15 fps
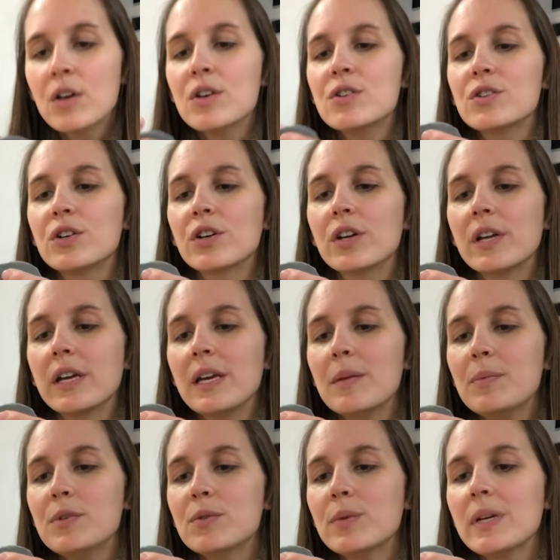So you're gonna
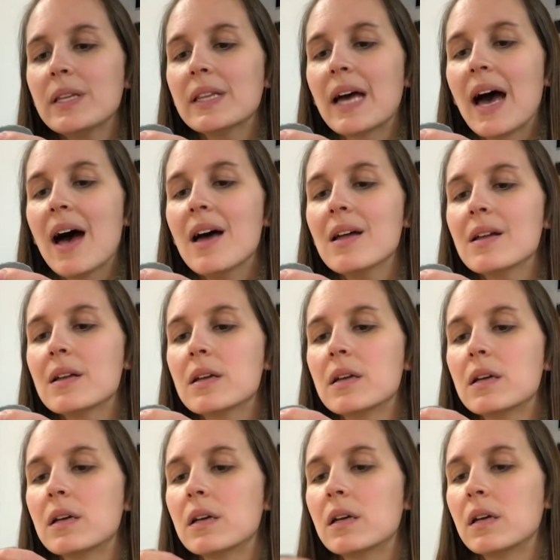keep doing that
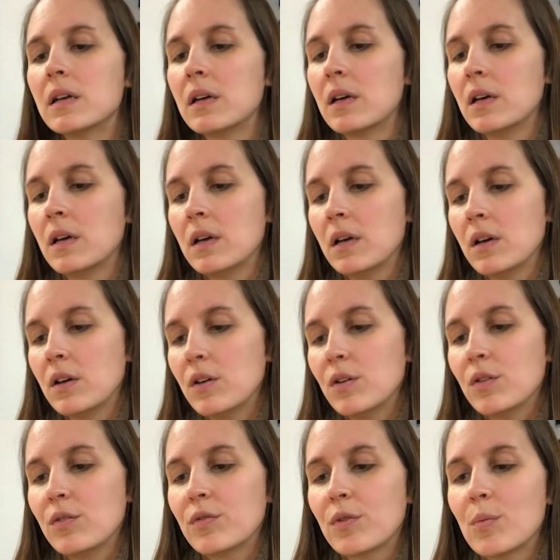
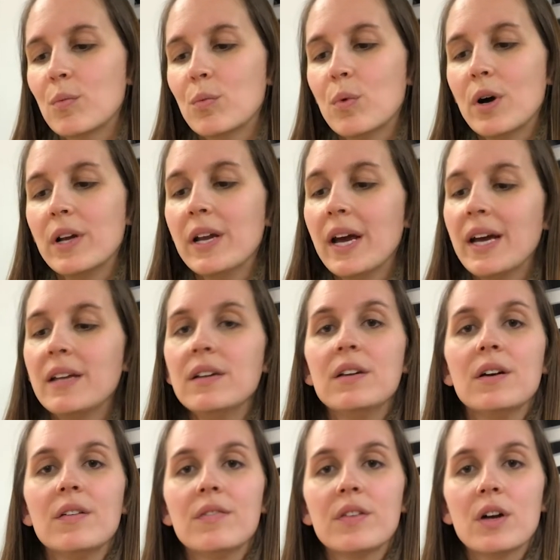from one end
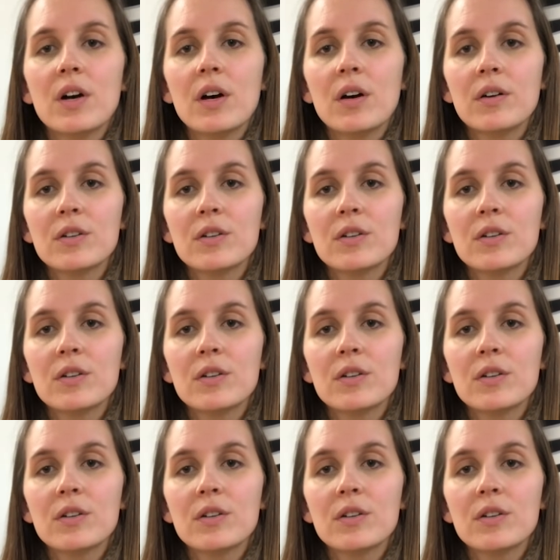of the